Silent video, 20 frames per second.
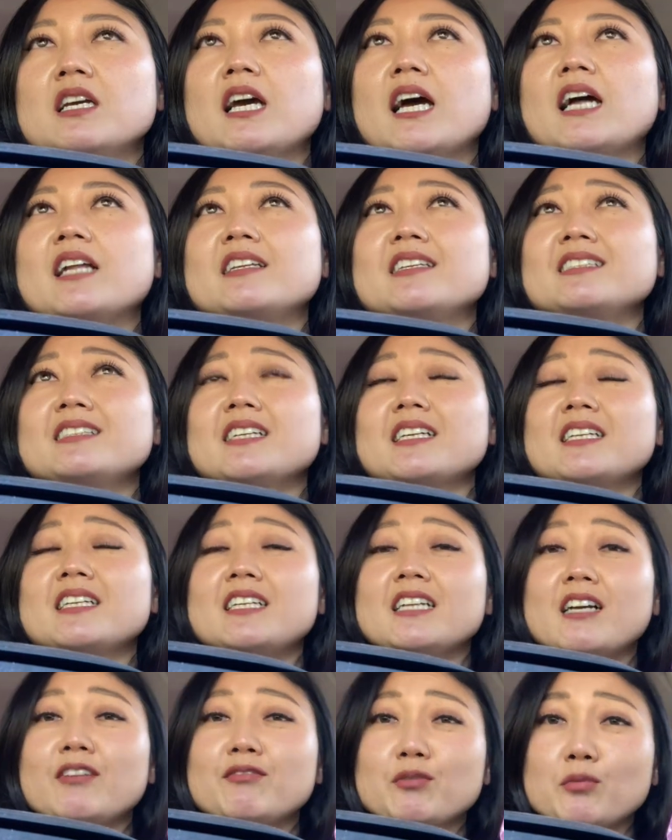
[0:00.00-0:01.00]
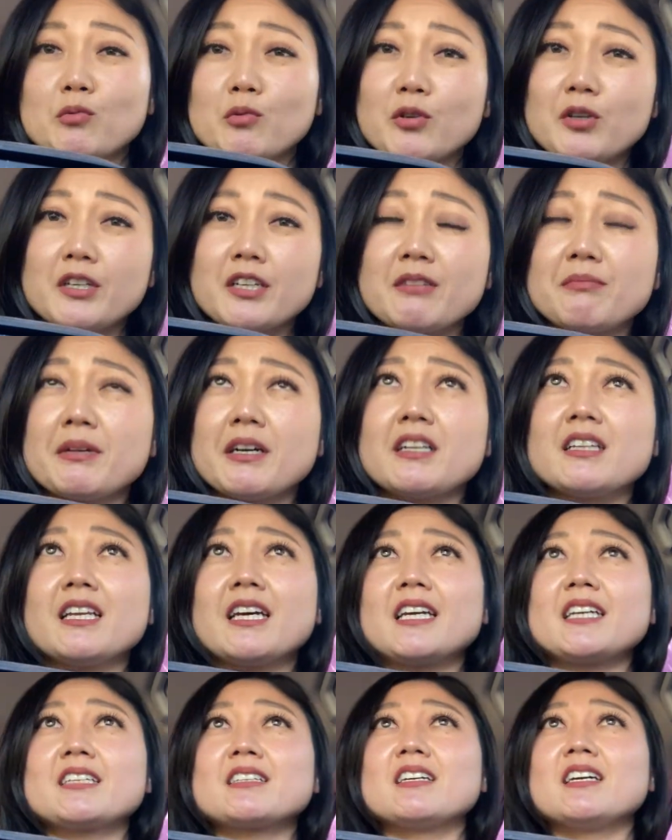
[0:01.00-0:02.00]
At least I didn't have to worry about
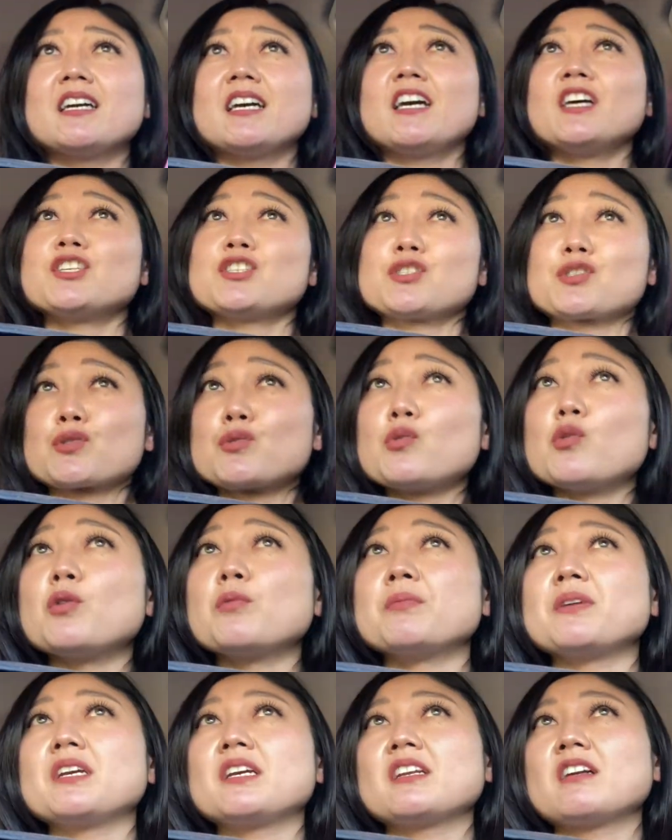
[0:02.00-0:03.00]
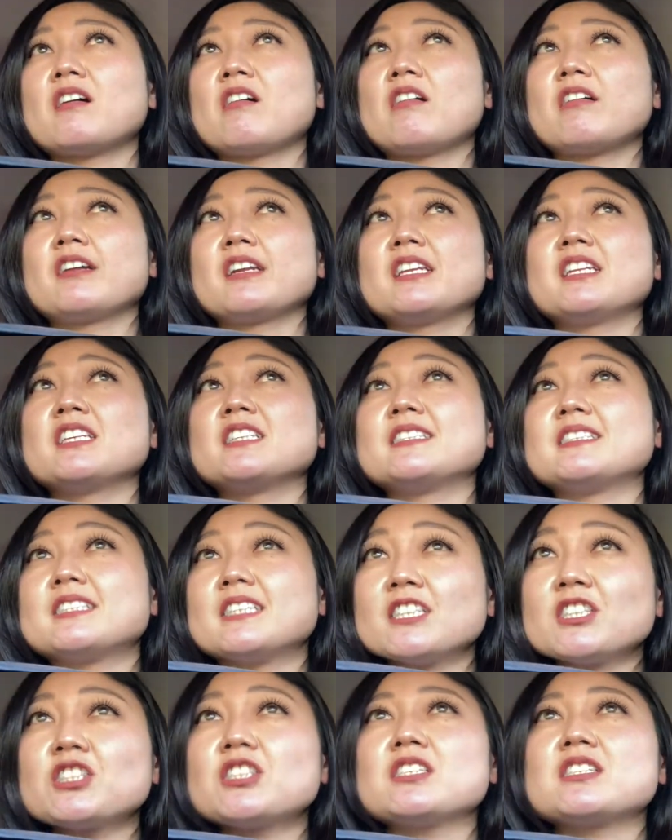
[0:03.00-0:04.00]
like school being hard in
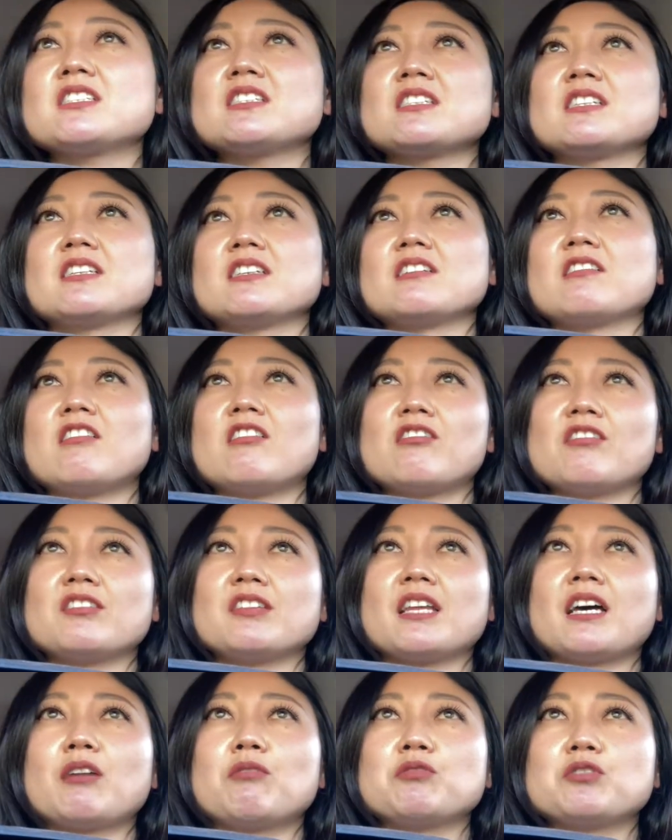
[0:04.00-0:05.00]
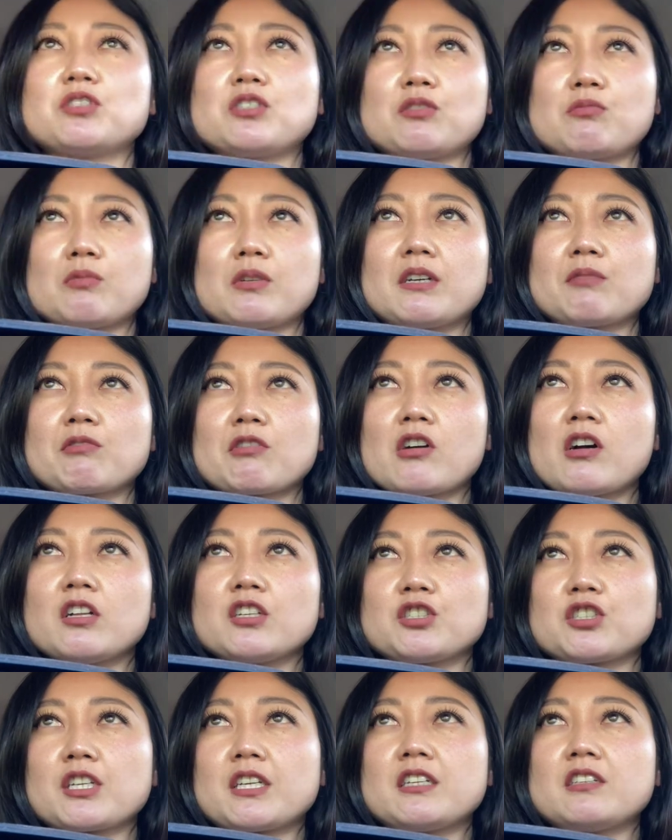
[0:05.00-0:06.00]
addition to all of that, which is what
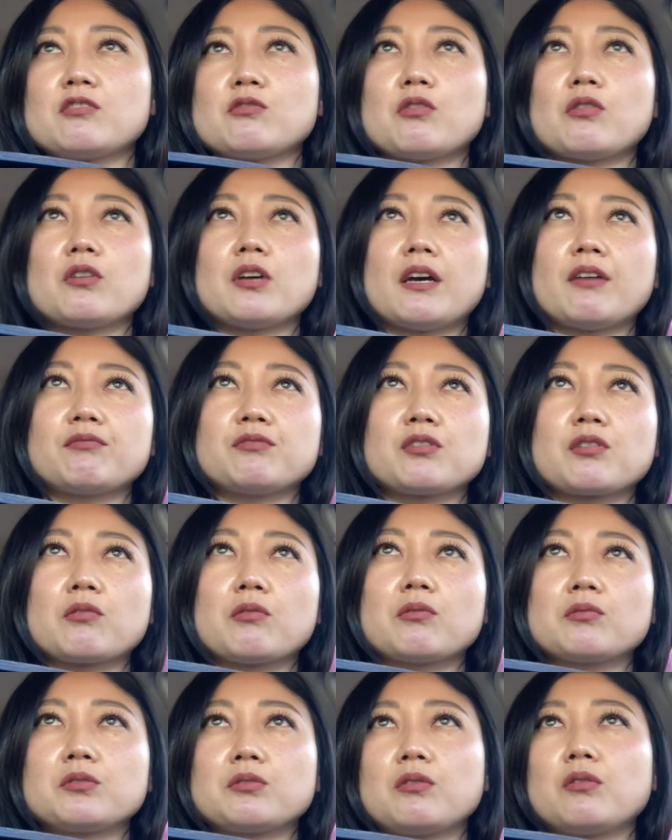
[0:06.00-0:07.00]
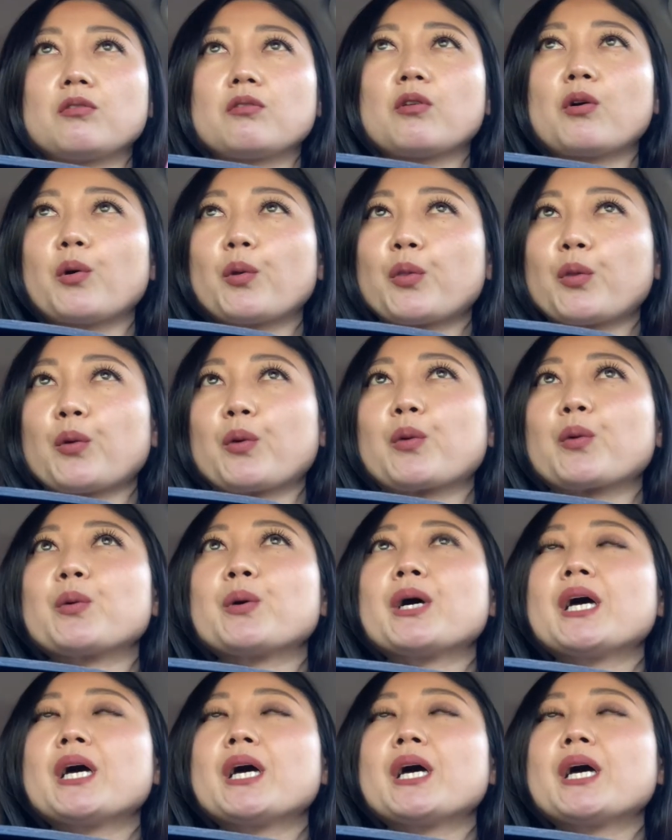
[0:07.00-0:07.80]
college kids have to go go through,